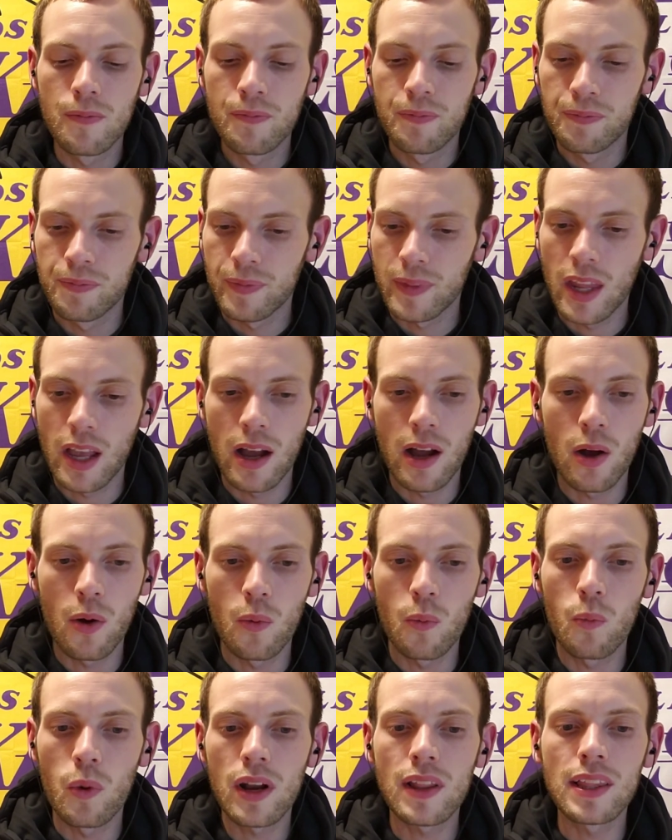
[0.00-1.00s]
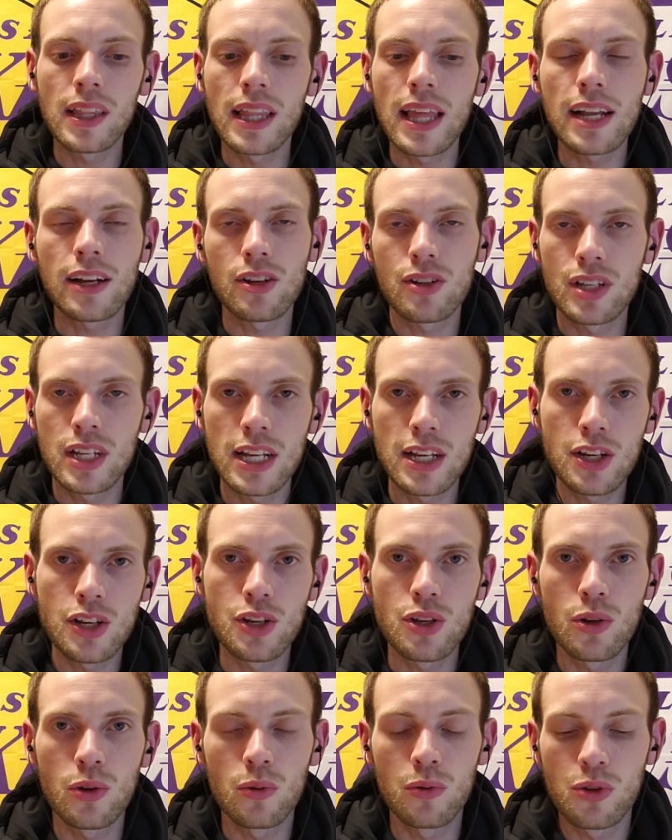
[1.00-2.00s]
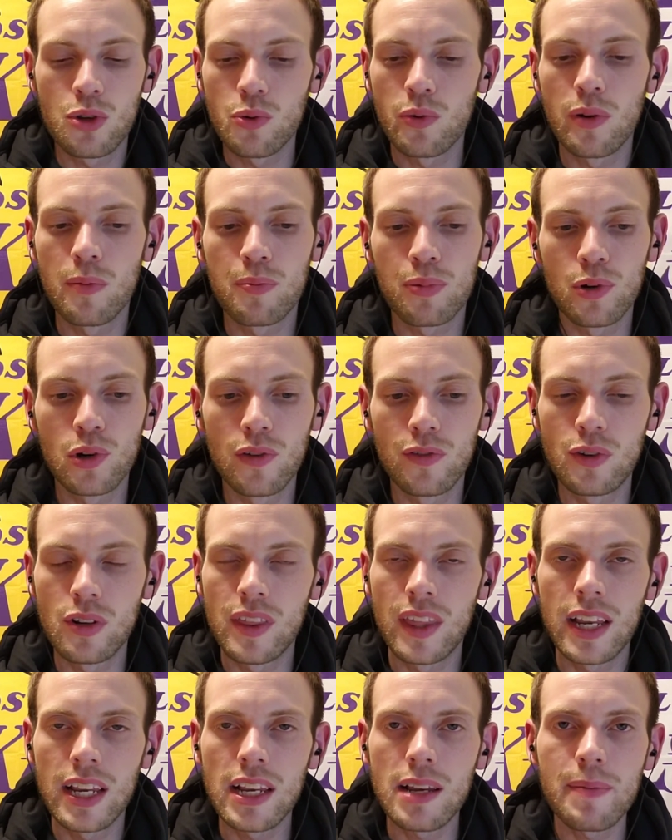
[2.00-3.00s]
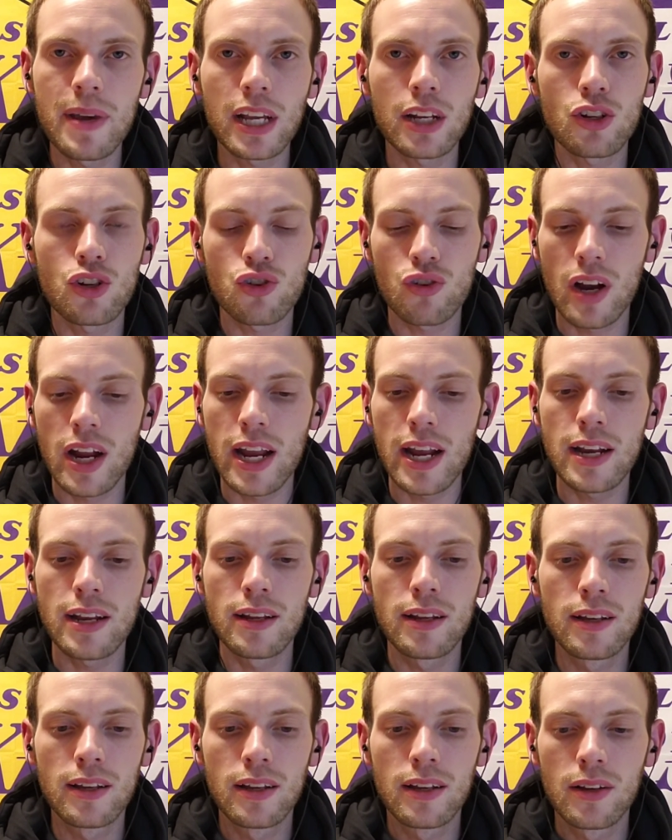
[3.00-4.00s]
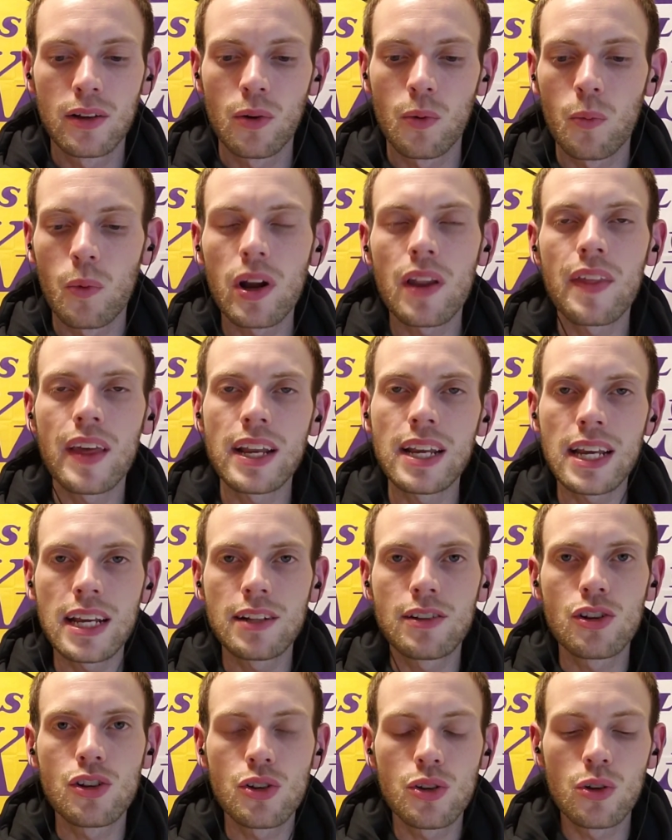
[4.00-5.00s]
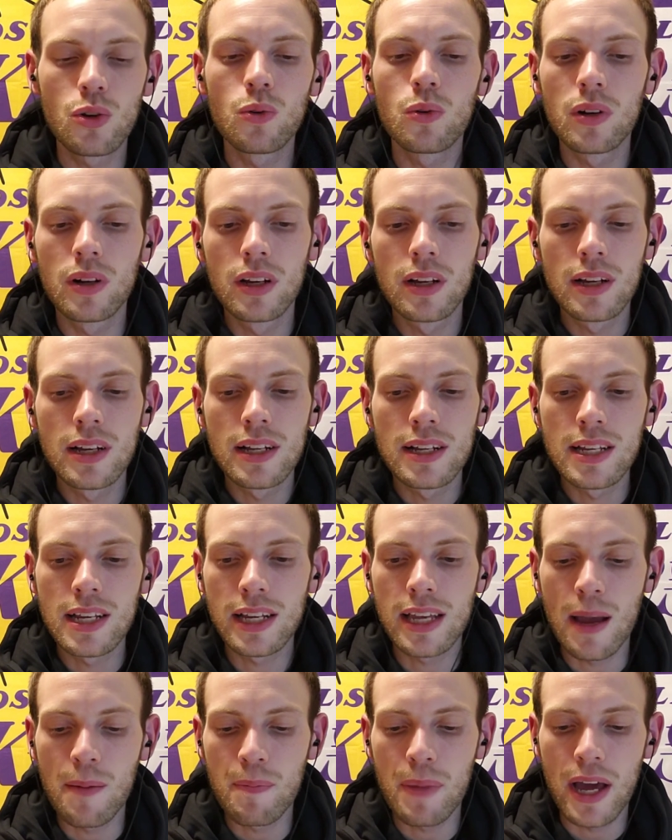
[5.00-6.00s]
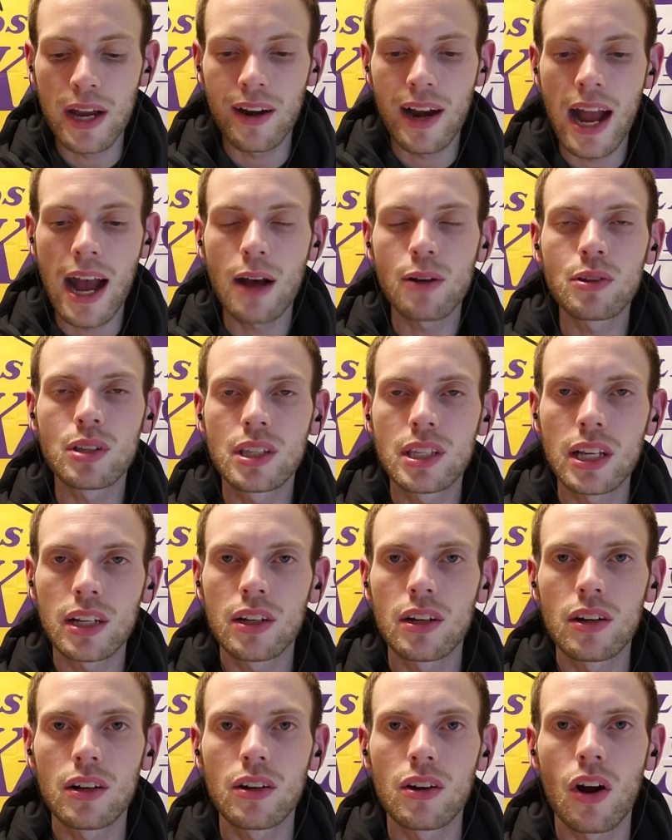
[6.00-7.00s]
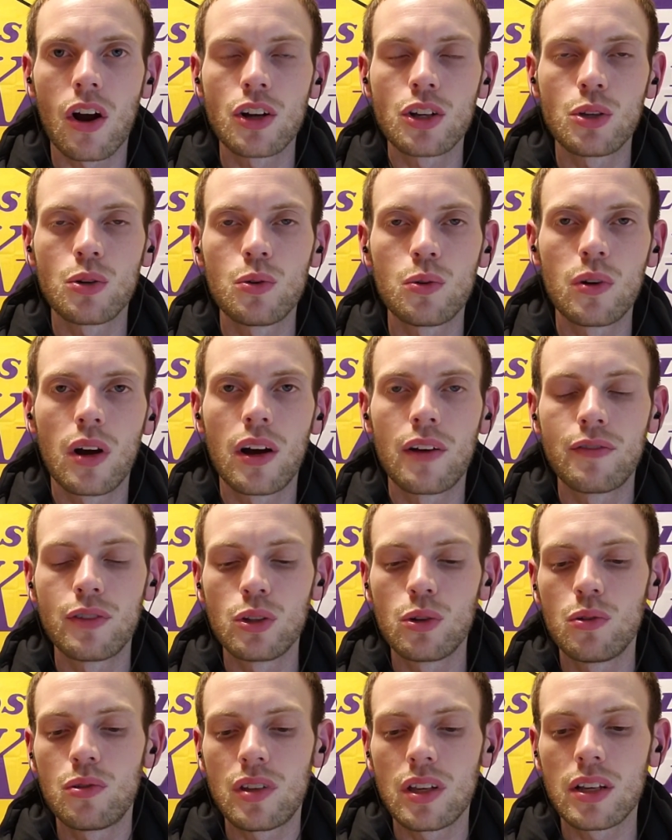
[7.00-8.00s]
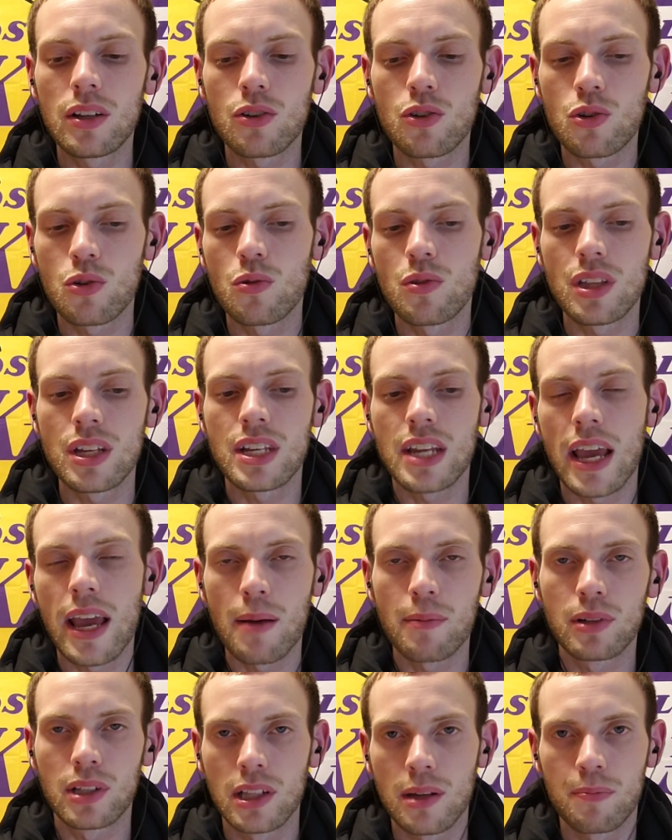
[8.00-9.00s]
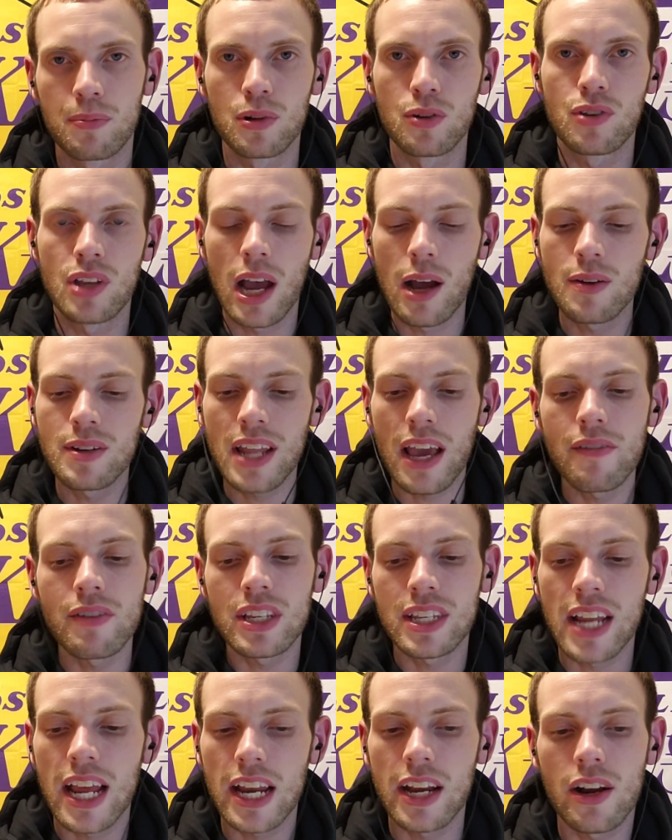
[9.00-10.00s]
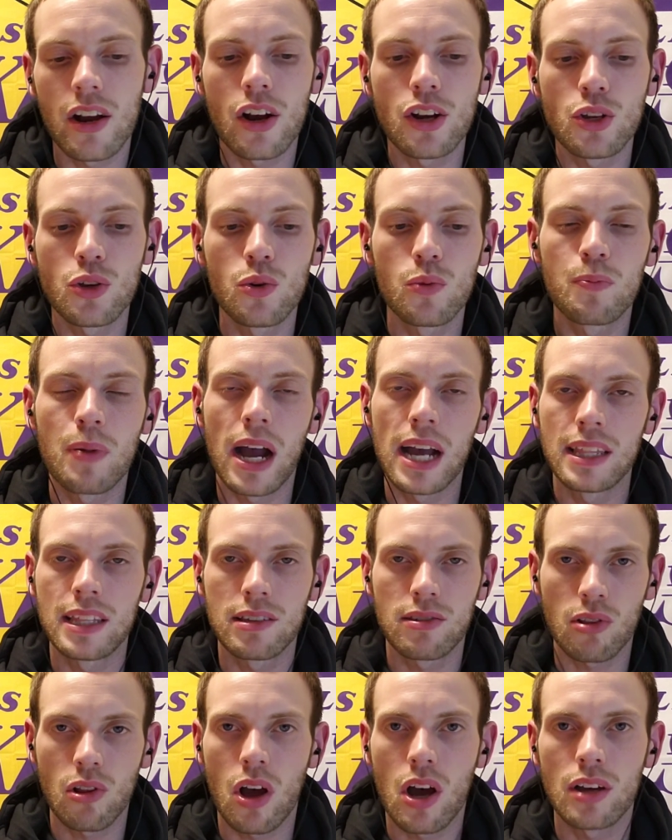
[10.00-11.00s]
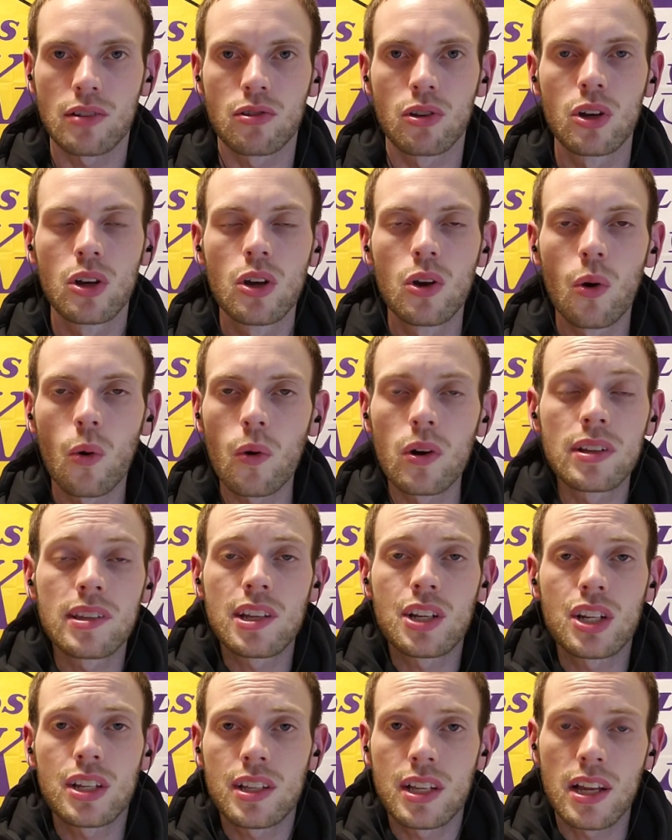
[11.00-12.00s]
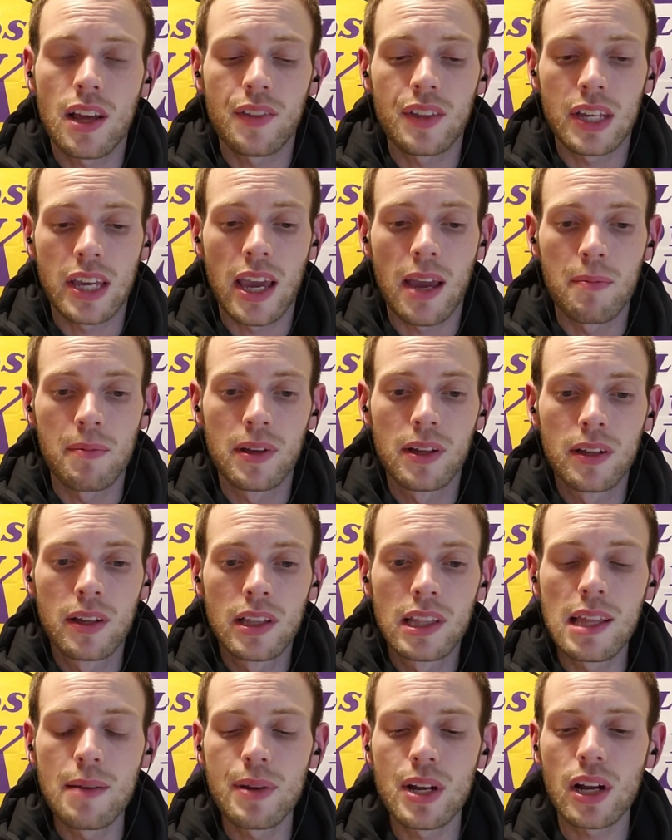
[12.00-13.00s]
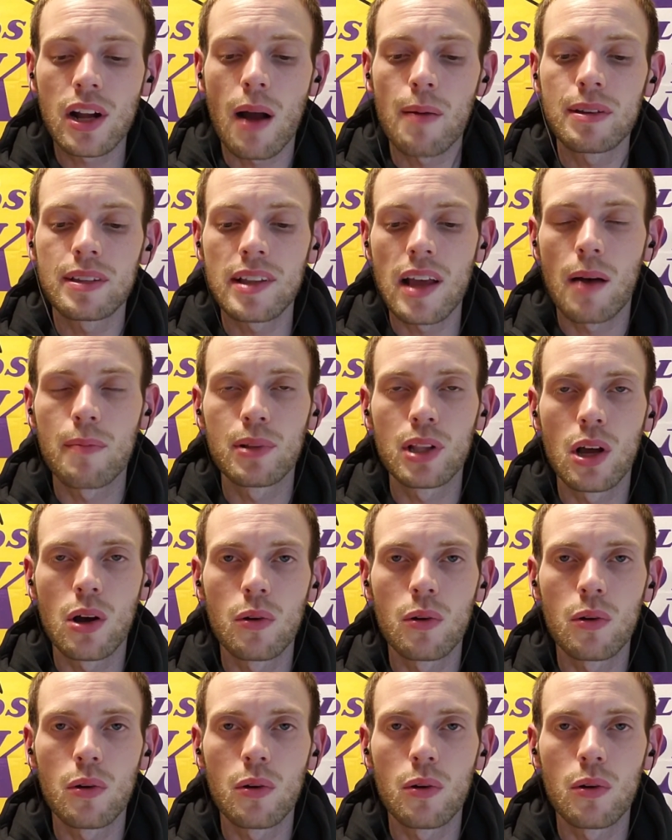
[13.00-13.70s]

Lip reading: What do the Lakers need to do to improve? Do they need to make a trade? What do they need to do to get better? How sick are you of losing to the damn Clippers? How devastated are you by this loss? Or is it just another game? Leave me your comments down below